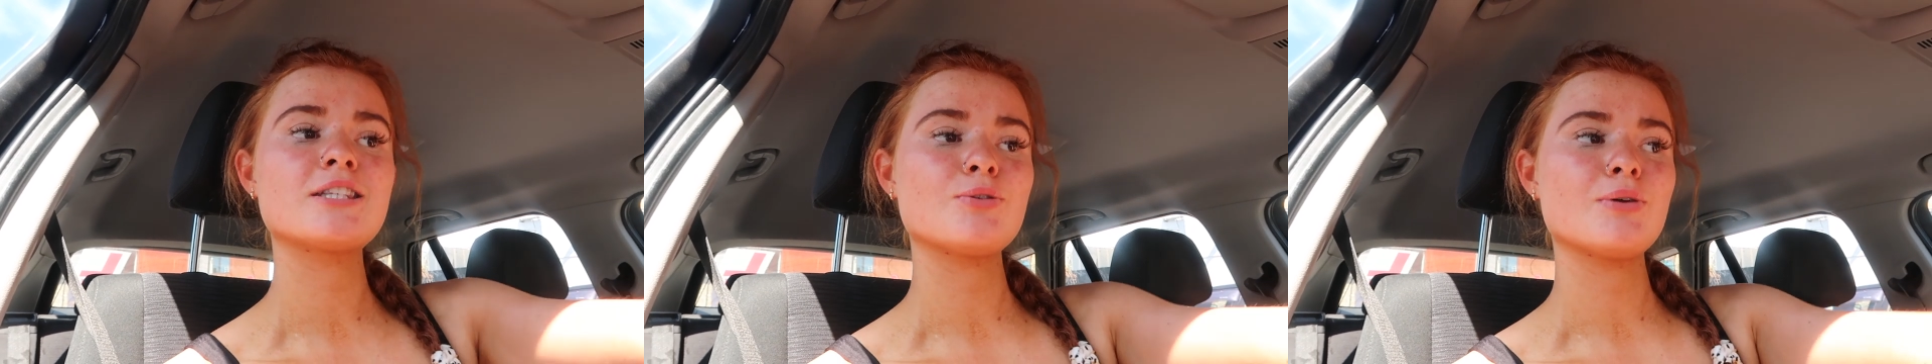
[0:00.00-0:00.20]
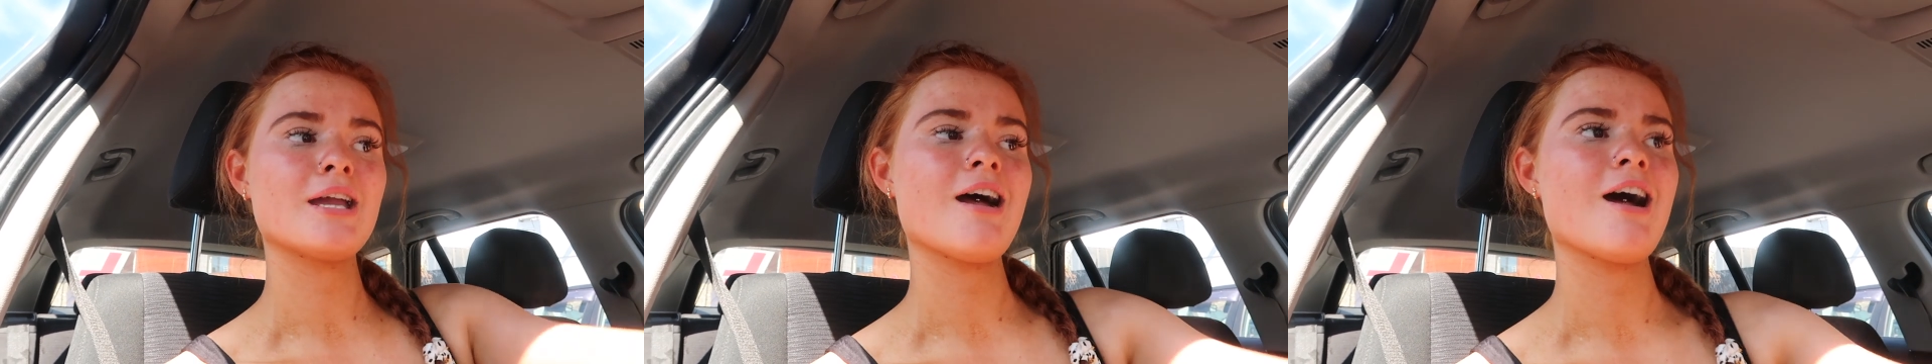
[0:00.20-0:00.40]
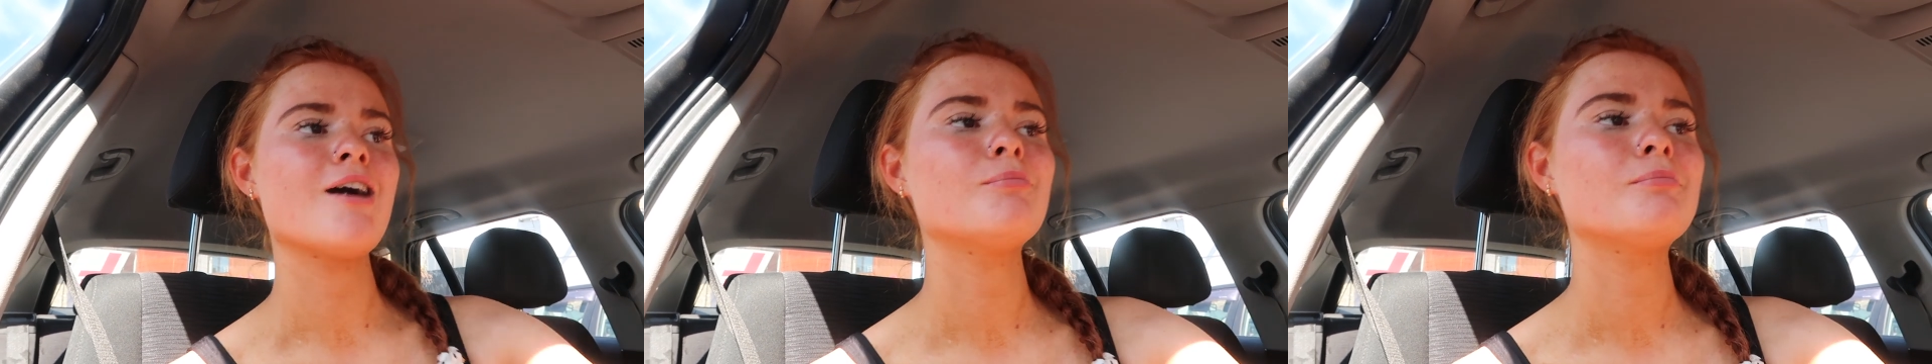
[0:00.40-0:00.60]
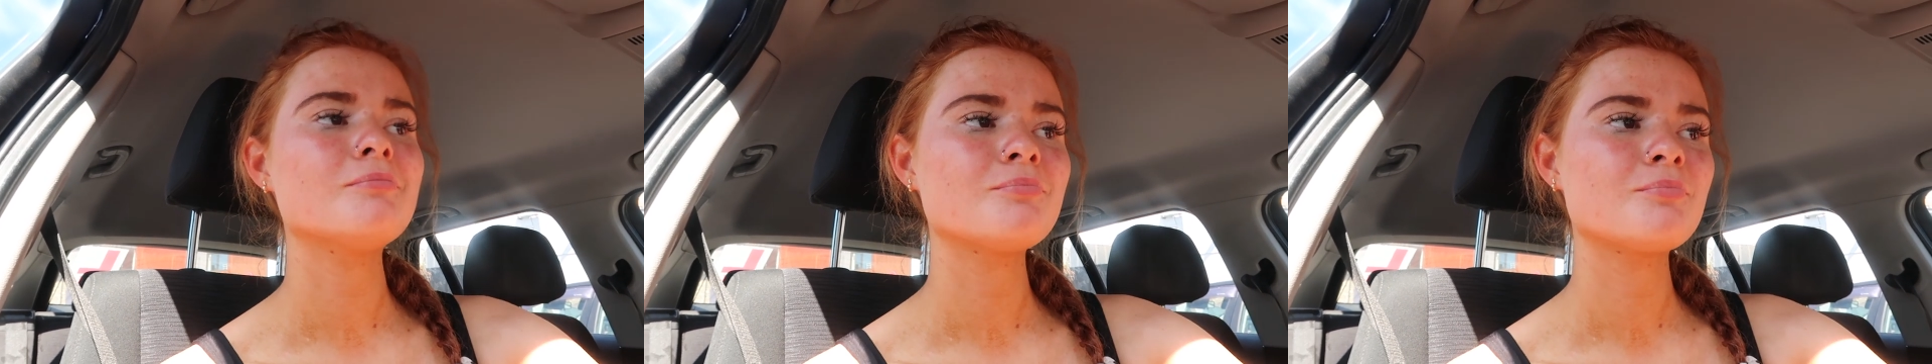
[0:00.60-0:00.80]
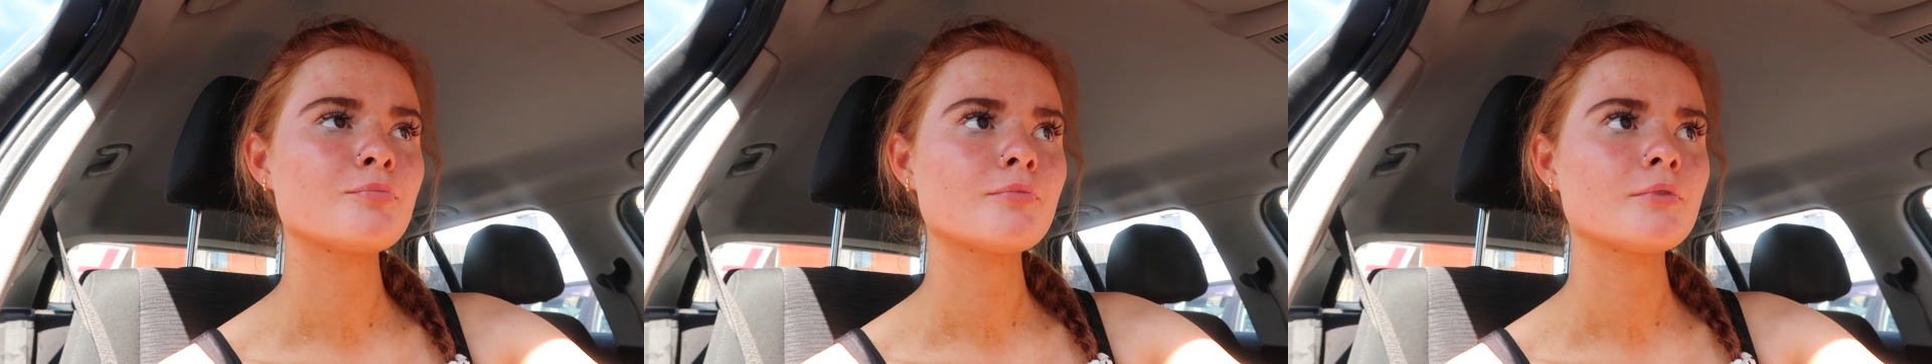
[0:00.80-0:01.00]
So I am
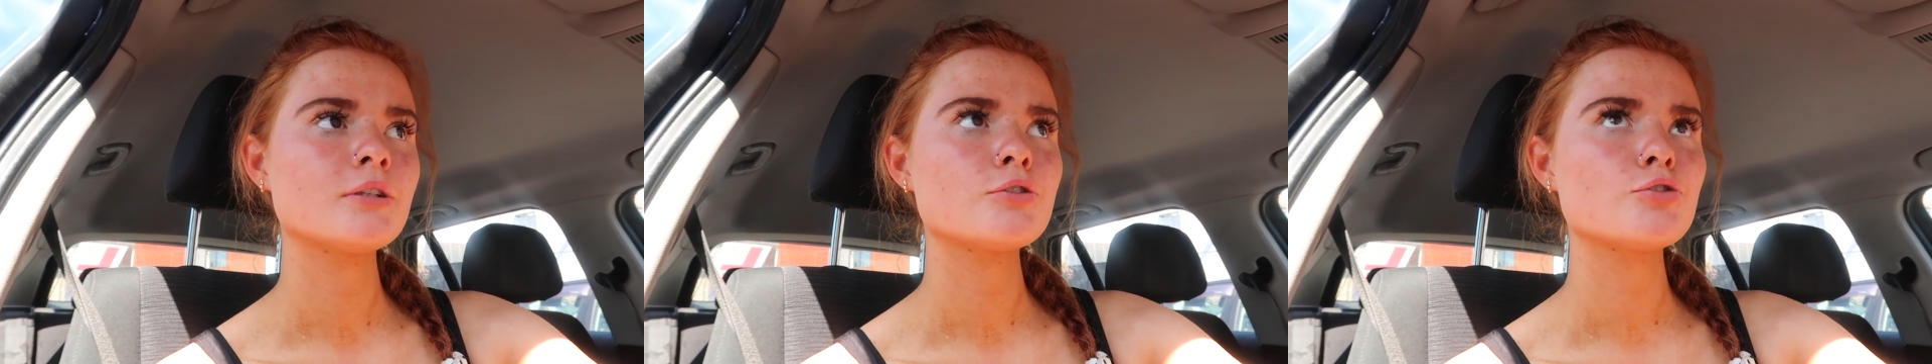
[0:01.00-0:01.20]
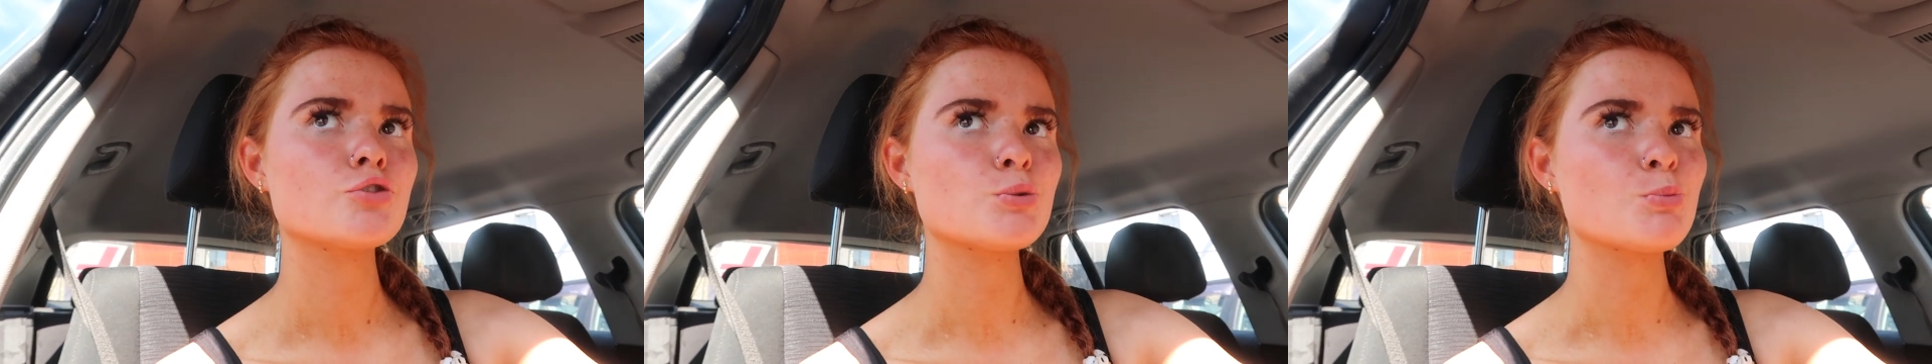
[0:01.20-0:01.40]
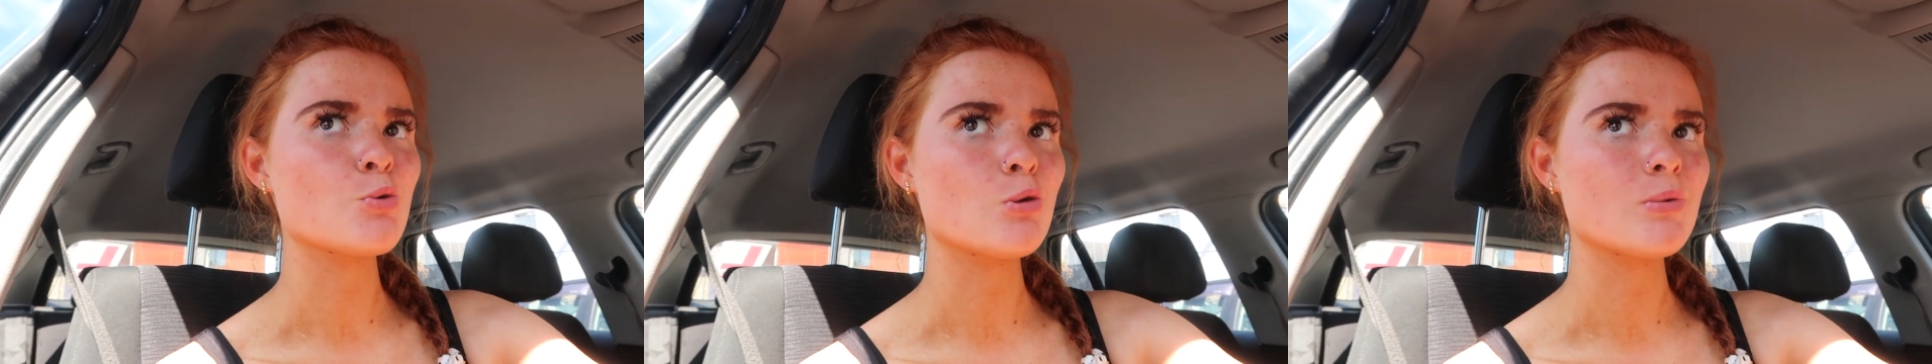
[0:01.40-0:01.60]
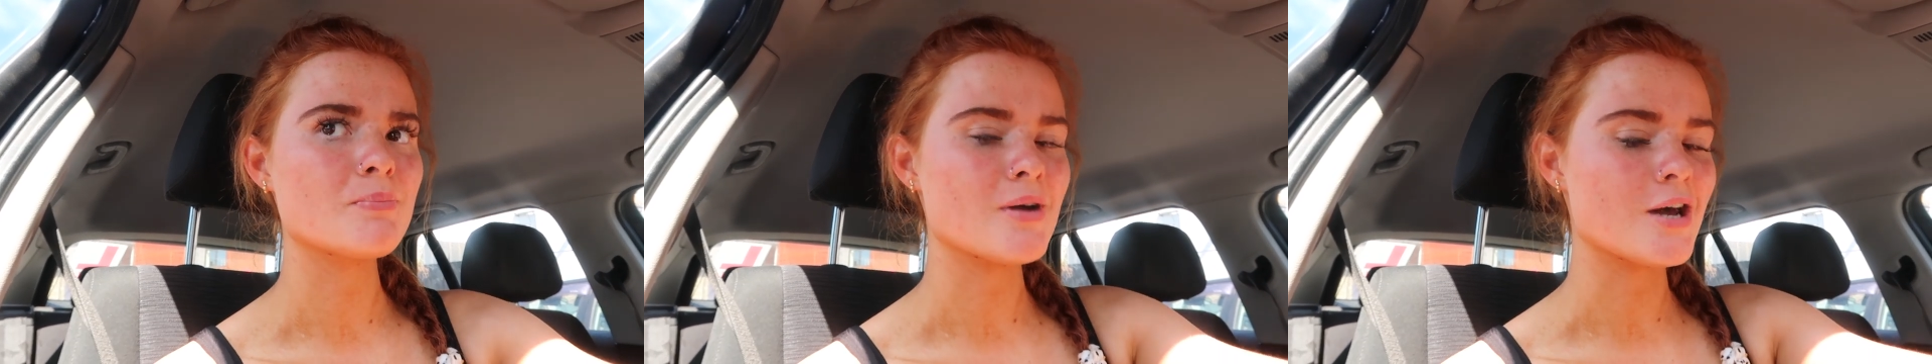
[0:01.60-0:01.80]
a small bit